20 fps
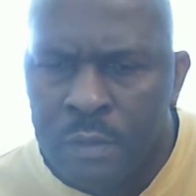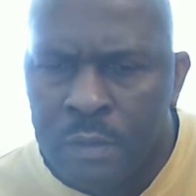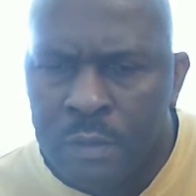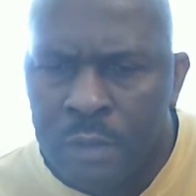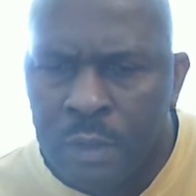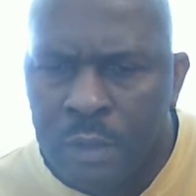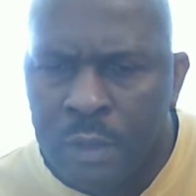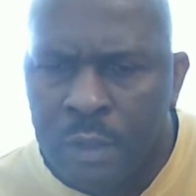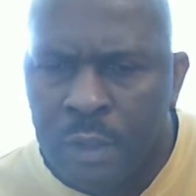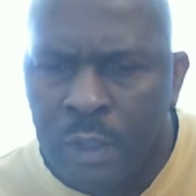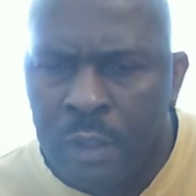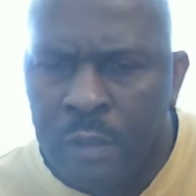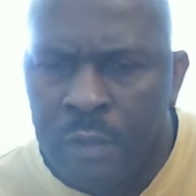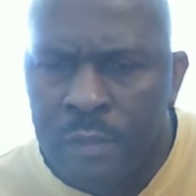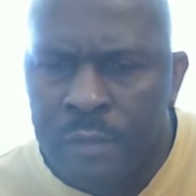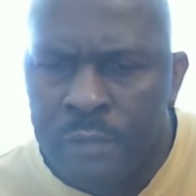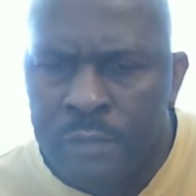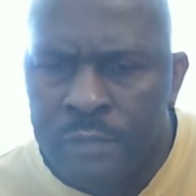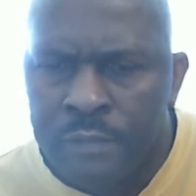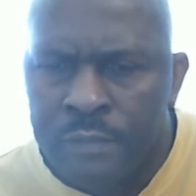Okay?
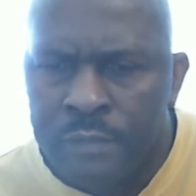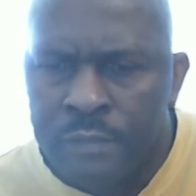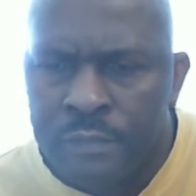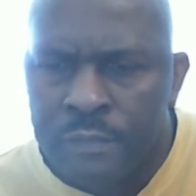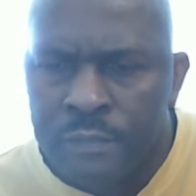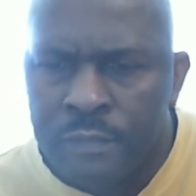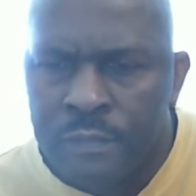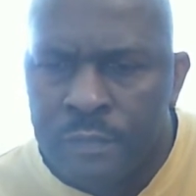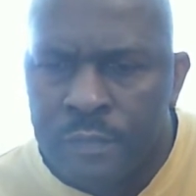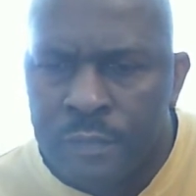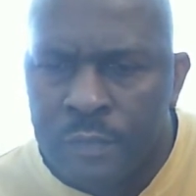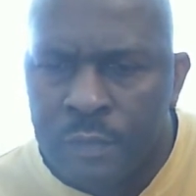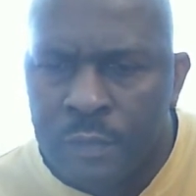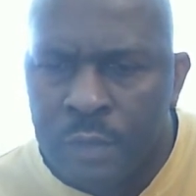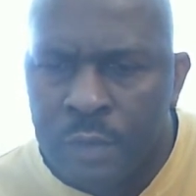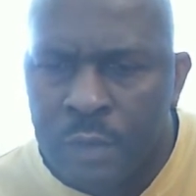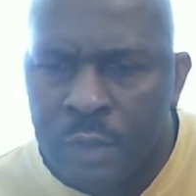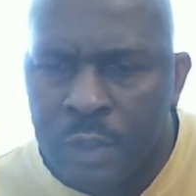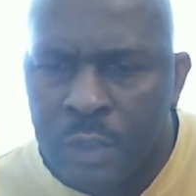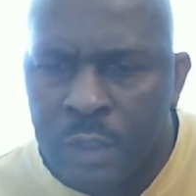
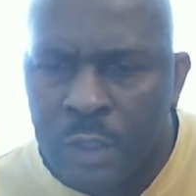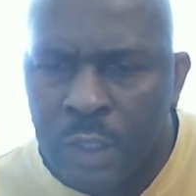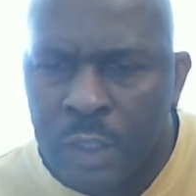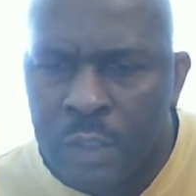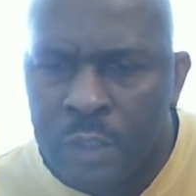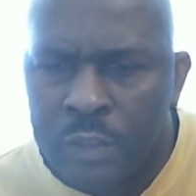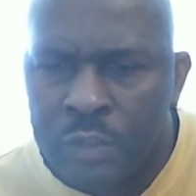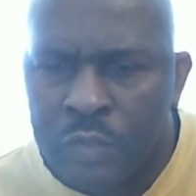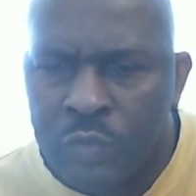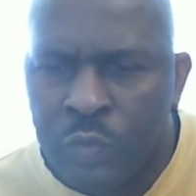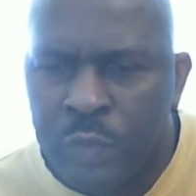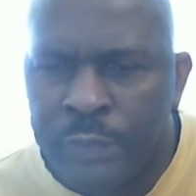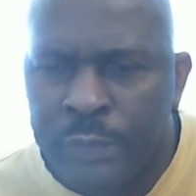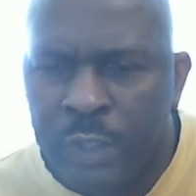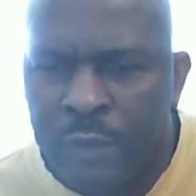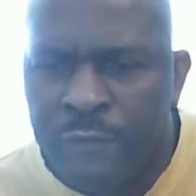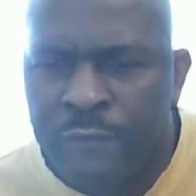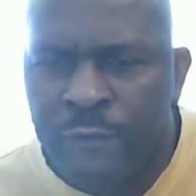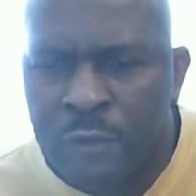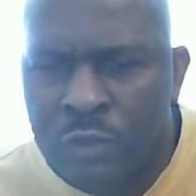It will
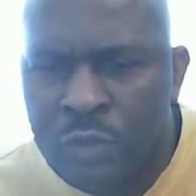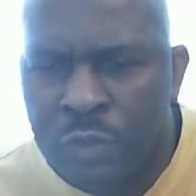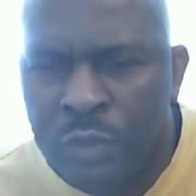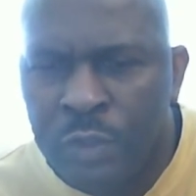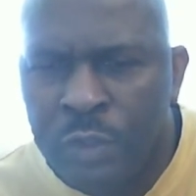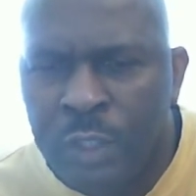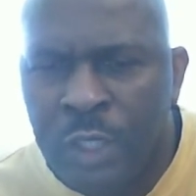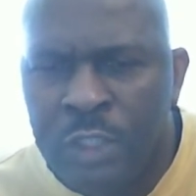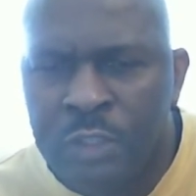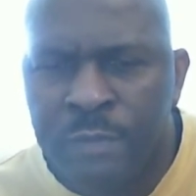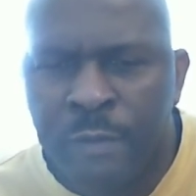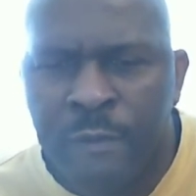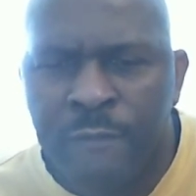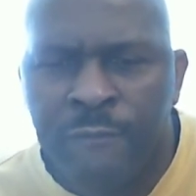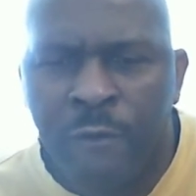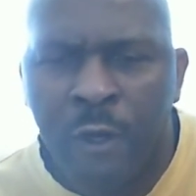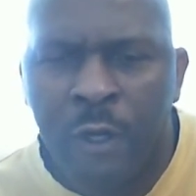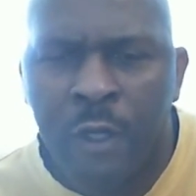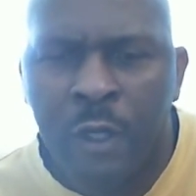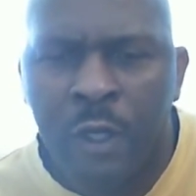be for two days
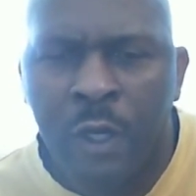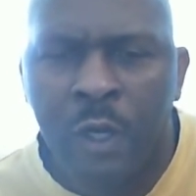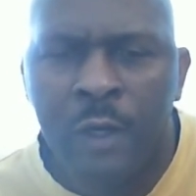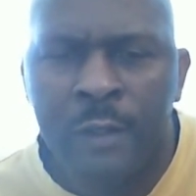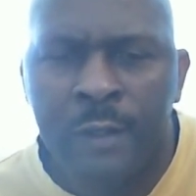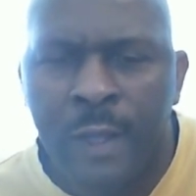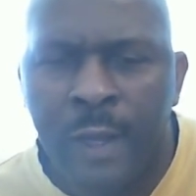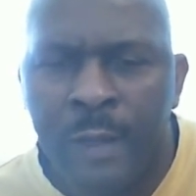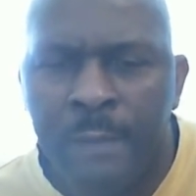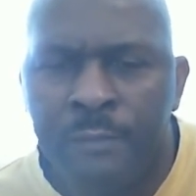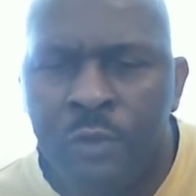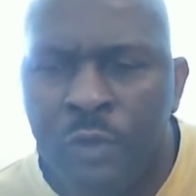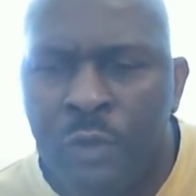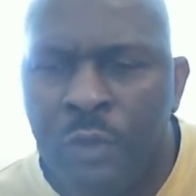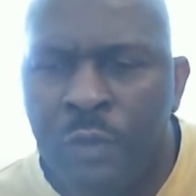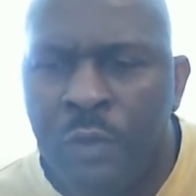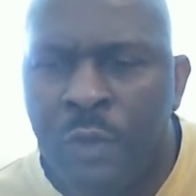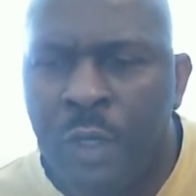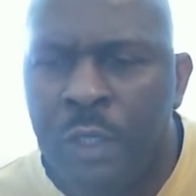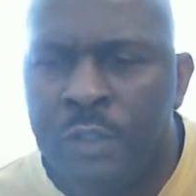before God can do
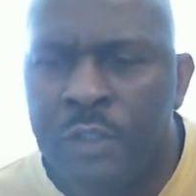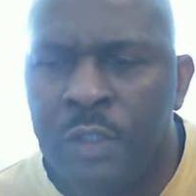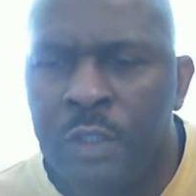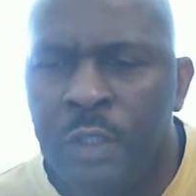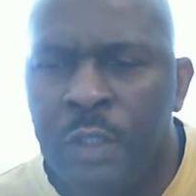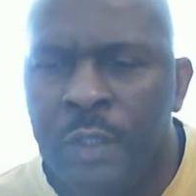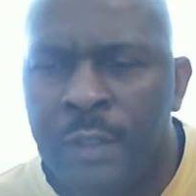what?